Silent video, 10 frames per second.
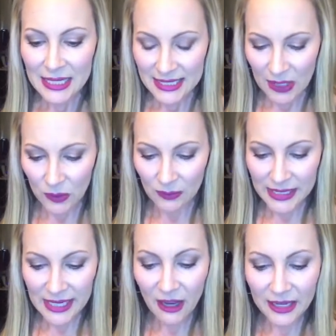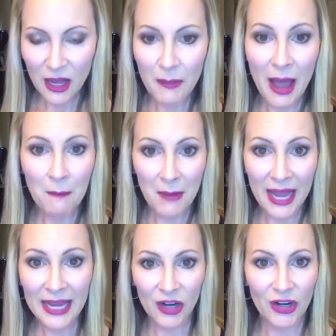So let me tell you about
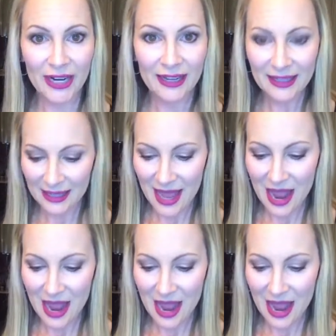my area,